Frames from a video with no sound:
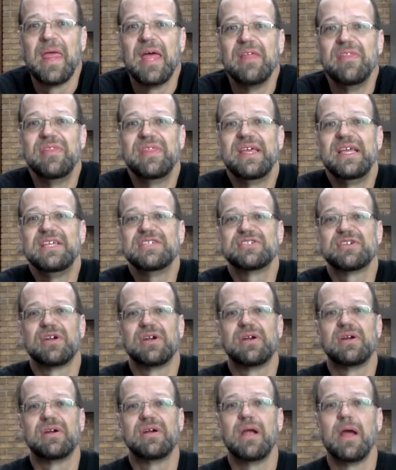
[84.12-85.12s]
These
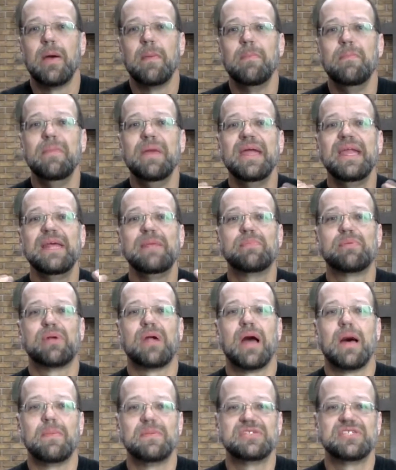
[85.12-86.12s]
are many
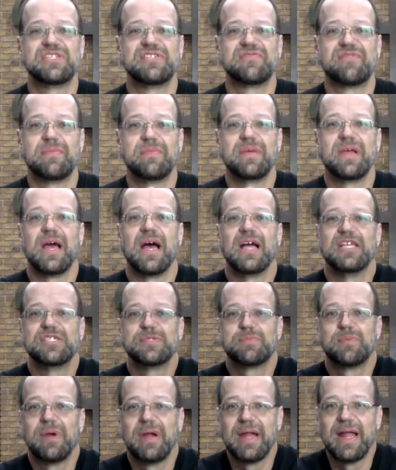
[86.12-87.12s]
promises from God
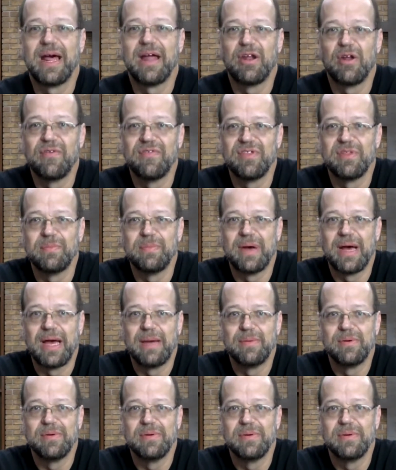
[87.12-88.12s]
spread out over the
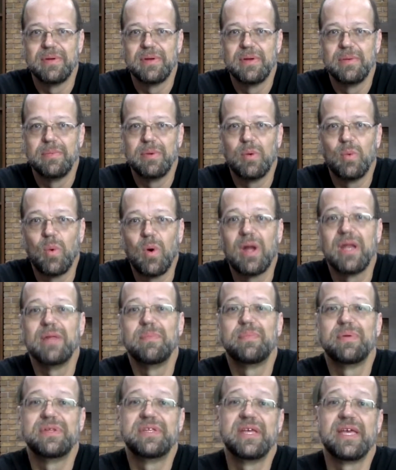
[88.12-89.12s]
Bible. But one in
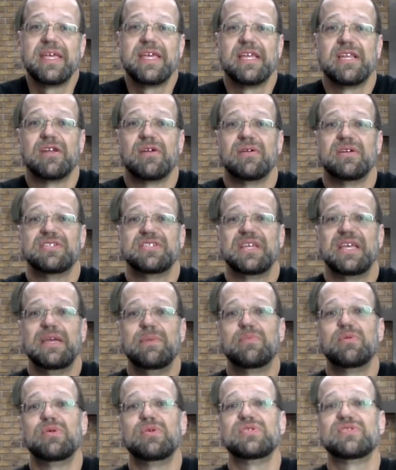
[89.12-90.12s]
particular is
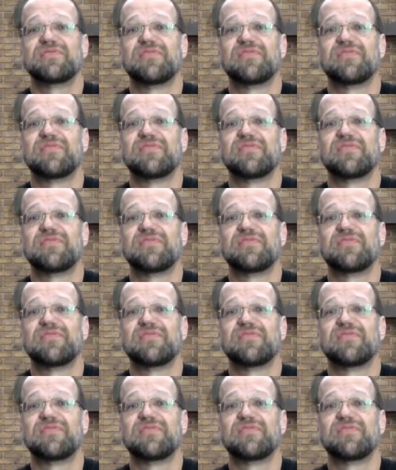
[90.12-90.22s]
Hebrews